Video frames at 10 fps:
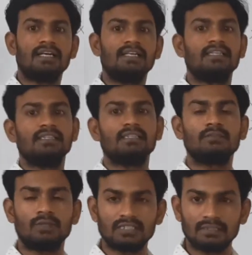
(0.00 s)

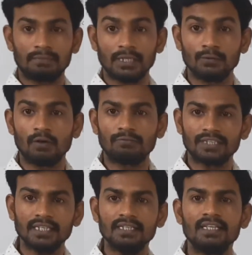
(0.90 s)
And what is the value of
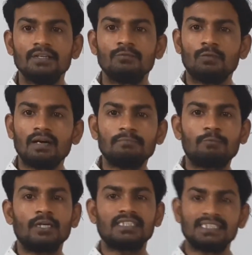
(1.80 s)
E?
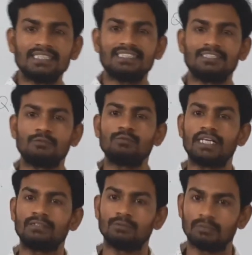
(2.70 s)
1.6 into
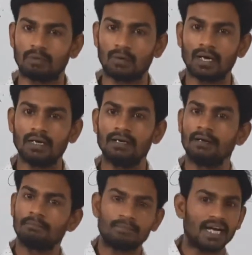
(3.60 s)
10 to the
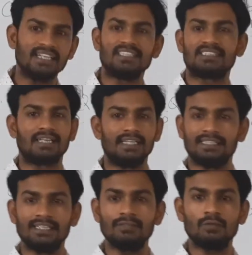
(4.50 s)
power minus
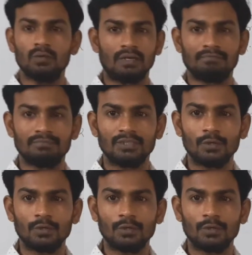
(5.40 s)
19 Coulomb.